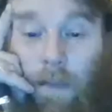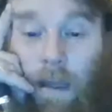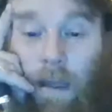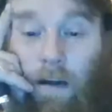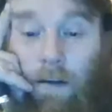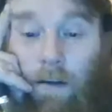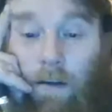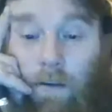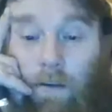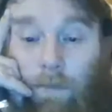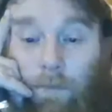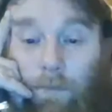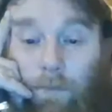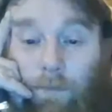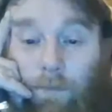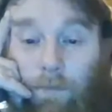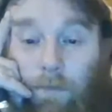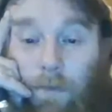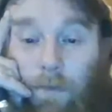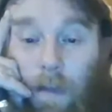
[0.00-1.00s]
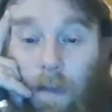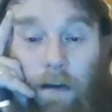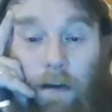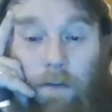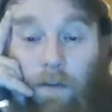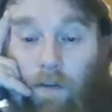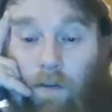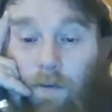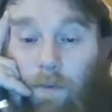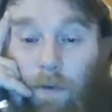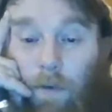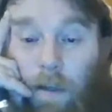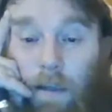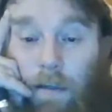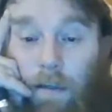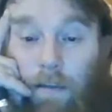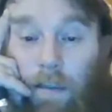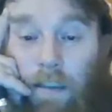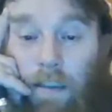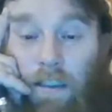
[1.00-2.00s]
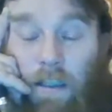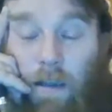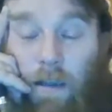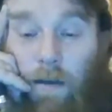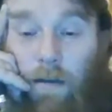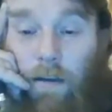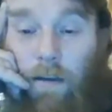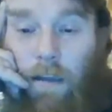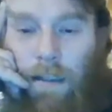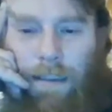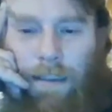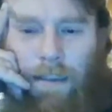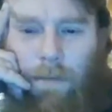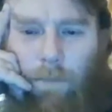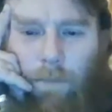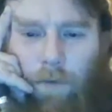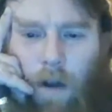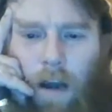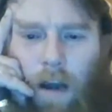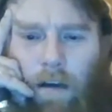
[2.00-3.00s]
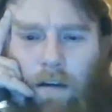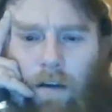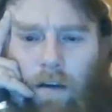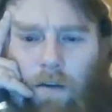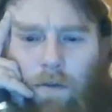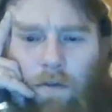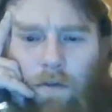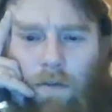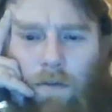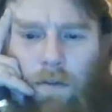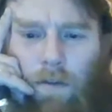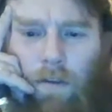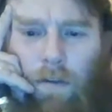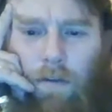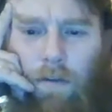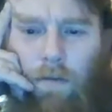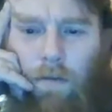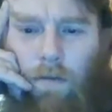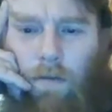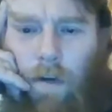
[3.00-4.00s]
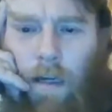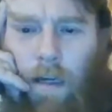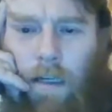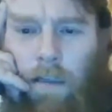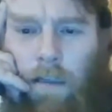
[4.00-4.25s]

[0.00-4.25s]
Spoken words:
don't know. I don't even know who's playing. It's the Broncos, right?